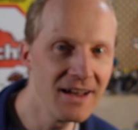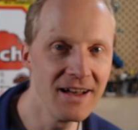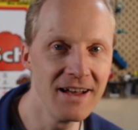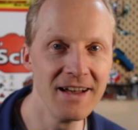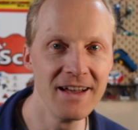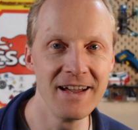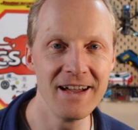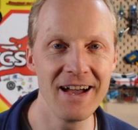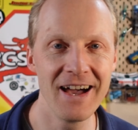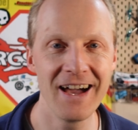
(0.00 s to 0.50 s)

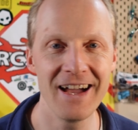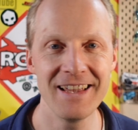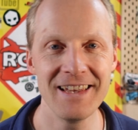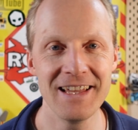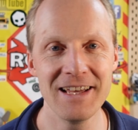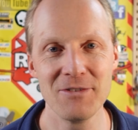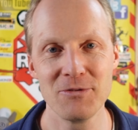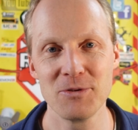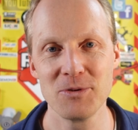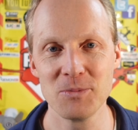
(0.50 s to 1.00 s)
I
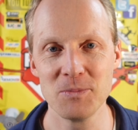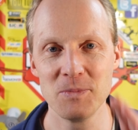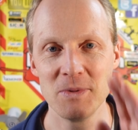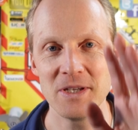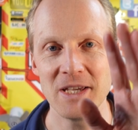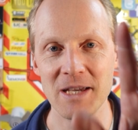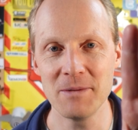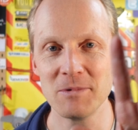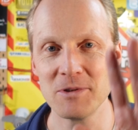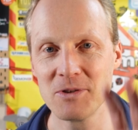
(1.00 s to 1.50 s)
love to
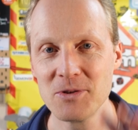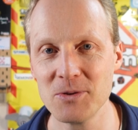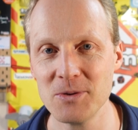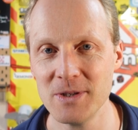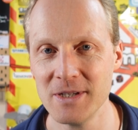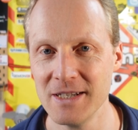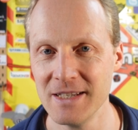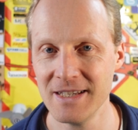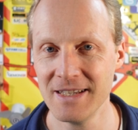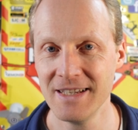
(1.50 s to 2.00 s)
be able
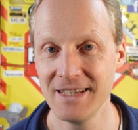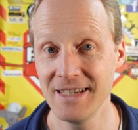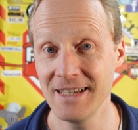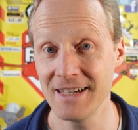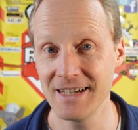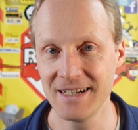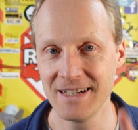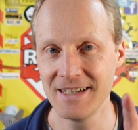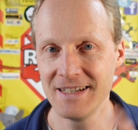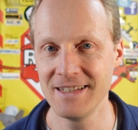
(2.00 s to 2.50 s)
to,
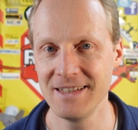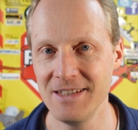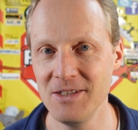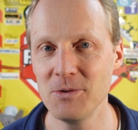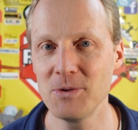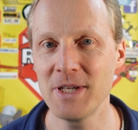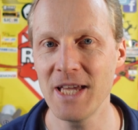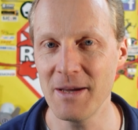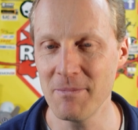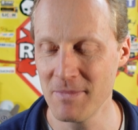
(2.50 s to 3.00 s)
yeah,
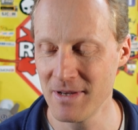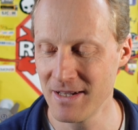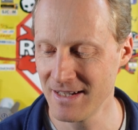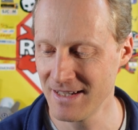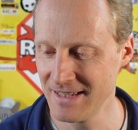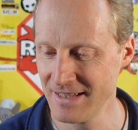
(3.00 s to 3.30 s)
new cam.